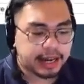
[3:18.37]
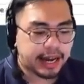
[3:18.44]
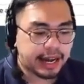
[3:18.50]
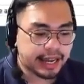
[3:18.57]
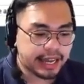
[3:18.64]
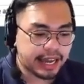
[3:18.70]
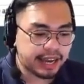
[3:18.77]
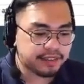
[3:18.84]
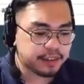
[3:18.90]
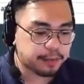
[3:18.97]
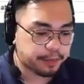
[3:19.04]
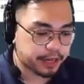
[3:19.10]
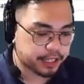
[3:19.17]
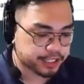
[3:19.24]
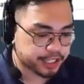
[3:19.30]
I have
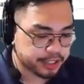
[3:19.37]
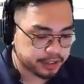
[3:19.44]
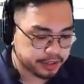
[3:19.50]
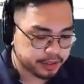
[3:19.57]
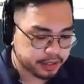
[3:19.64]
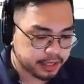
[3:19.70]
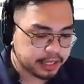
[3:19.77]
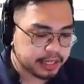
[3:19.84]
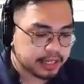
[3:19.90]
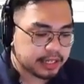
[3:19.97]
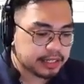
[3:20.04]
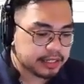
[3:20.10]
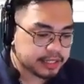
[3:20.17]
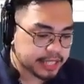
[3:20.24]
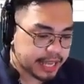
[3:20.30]
depression,
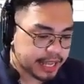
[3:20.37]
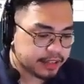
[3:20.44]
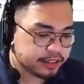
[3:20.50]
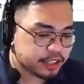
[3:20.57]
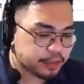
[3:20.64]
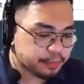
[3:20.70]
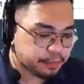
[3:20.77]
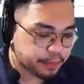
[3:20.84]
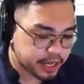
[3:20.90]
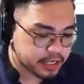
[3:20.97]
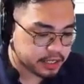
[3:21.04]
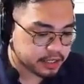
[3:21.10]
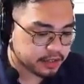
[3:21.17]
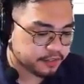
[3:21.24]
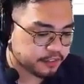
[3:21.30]
sad or
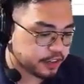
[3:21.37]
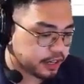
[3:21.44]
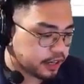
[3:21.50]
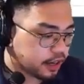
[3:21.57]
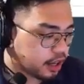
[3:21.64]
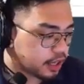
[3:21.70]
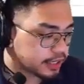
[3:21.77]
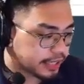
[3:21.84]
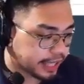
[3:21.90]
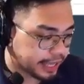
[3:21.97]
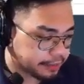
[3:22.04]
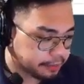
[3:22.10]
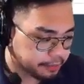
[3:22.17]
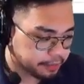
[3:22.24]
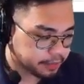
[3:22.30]
depressed for a long
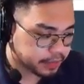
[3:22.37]
time,